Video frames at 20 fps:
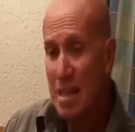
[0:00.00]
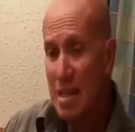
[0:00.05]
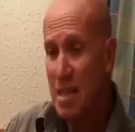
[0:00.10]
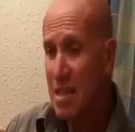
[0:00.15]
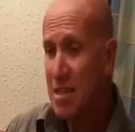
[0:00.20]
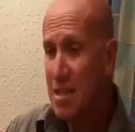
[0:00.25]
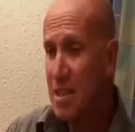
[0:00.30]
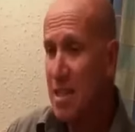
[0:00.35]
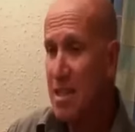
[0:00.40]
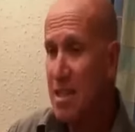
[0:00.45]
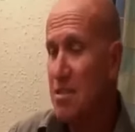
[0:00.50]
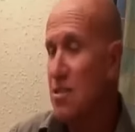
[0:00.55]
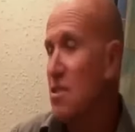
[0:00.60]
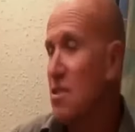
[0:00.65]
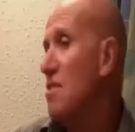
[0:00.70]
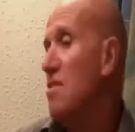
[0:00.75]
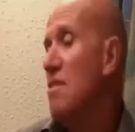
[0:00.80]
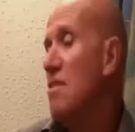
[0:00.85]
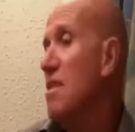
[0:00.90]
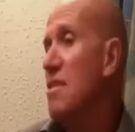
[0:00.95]
And that's
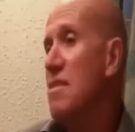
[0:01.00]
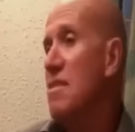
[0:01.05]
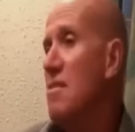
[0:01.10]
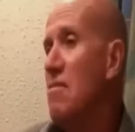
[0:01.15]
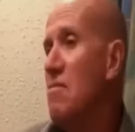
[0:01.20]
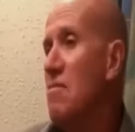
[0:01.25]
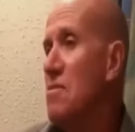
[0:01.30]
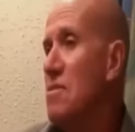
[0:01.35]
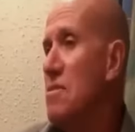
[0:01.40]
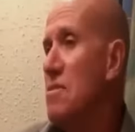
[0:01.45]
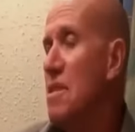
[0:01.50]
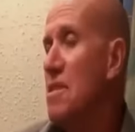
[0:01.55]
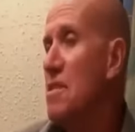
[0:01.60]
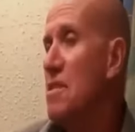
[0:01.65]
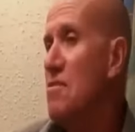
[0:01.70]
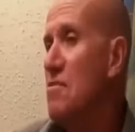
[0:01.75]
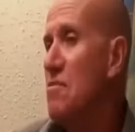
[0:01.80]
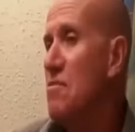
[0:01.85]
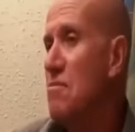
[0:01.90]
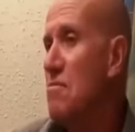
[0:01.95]
it, you know, I was
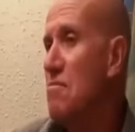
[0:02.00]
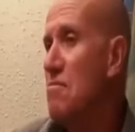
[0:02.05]
ready